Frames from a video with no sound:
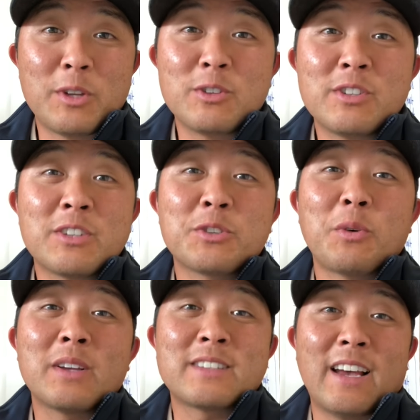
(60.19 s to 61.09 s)
and you're just
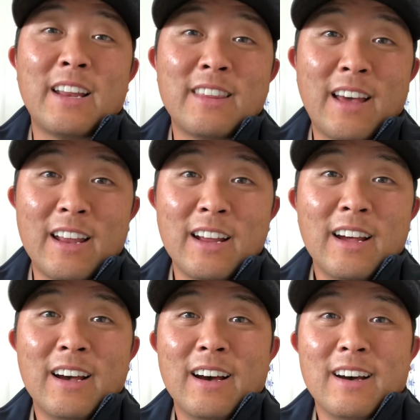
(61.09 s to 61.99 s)
so excited that
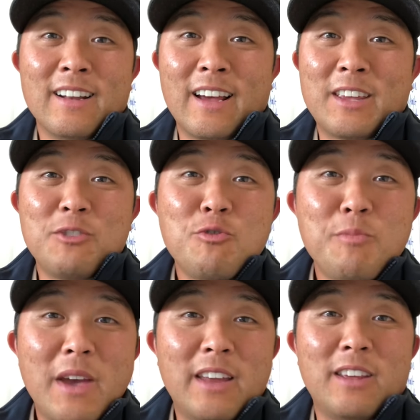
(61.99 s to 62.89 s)
like you
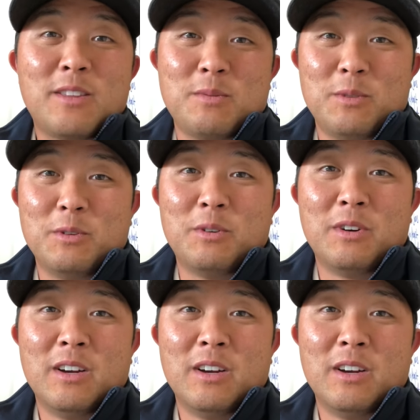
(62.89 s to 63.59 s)
made it through.